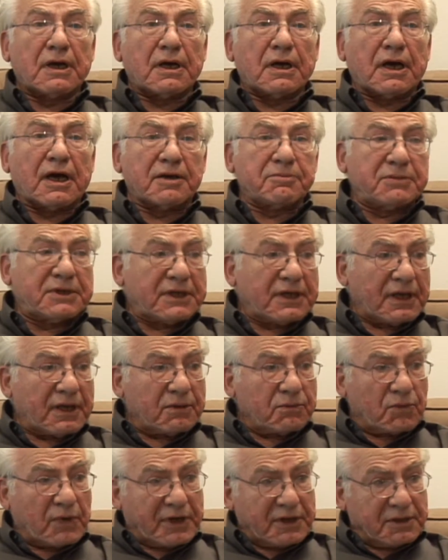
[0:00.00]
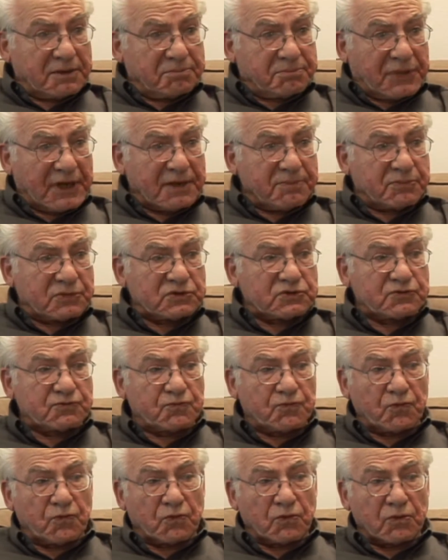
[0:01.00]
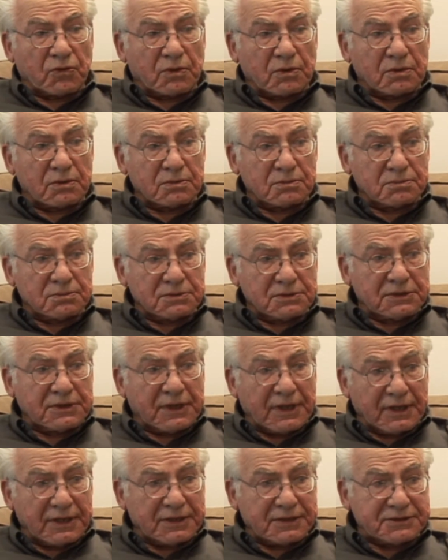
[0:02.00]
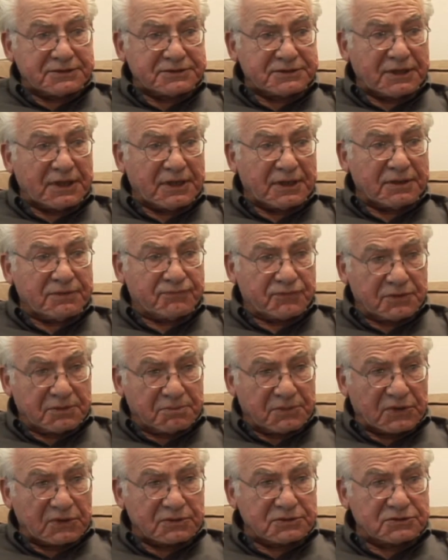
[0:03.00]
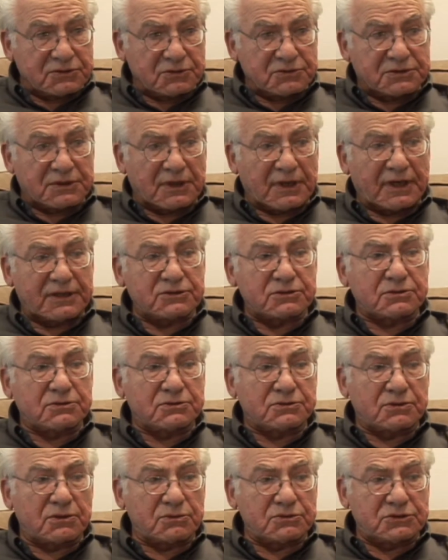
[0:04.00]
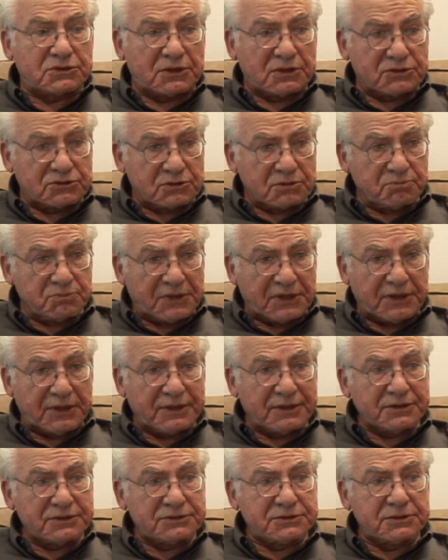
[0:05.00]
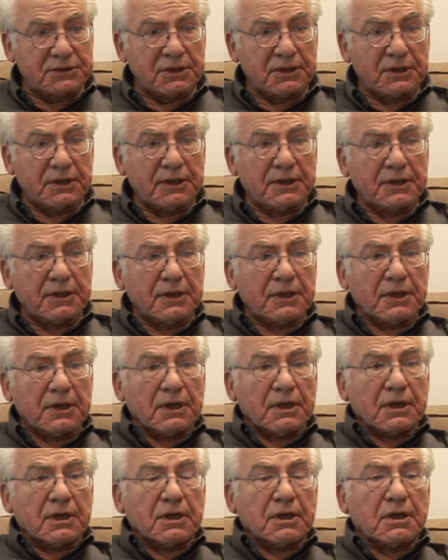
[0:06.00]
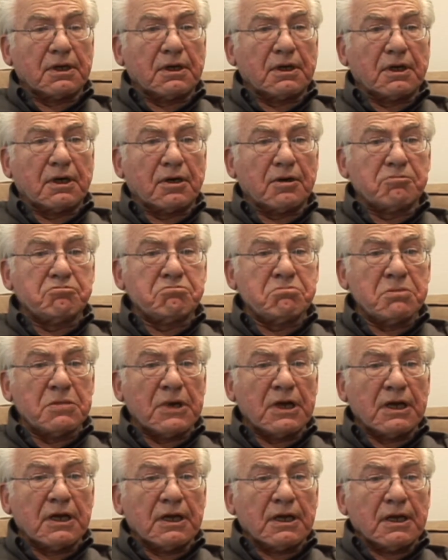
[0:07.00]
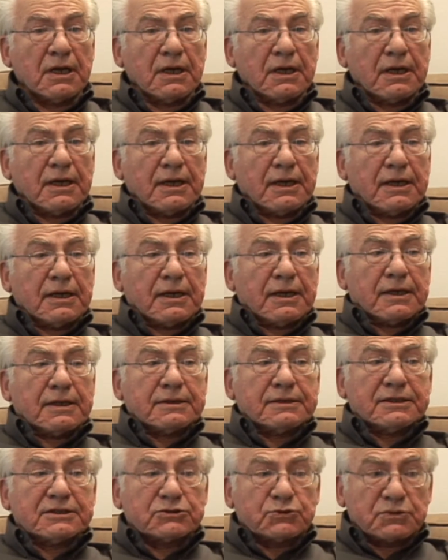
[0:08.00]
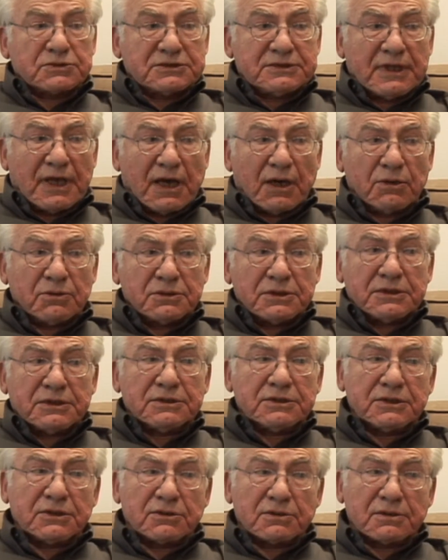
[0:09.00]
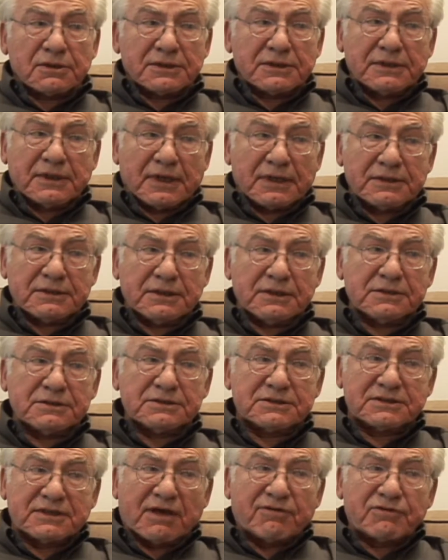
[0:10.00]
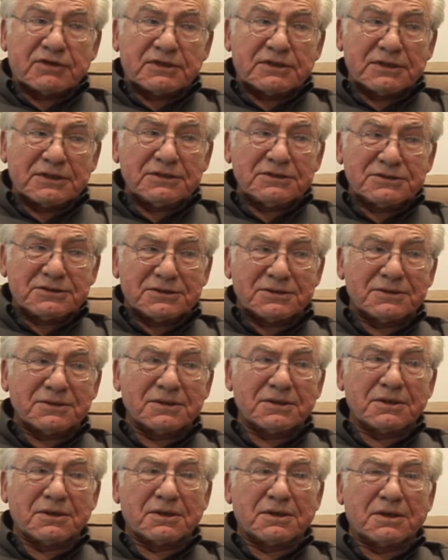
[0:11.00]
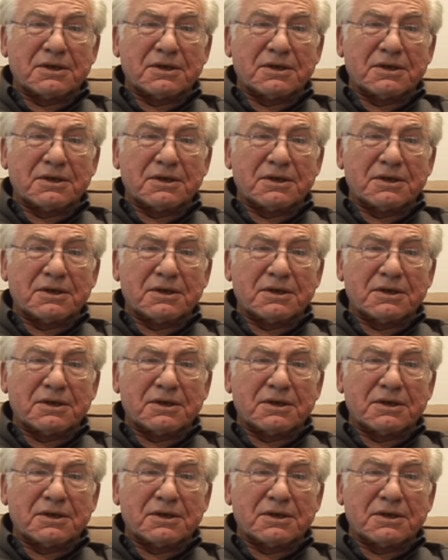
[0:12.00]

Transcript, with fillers: I began writing papers for the ASA, for the American Sociological Association meetings. Um, this was now in the early 1970s, mm -hmm.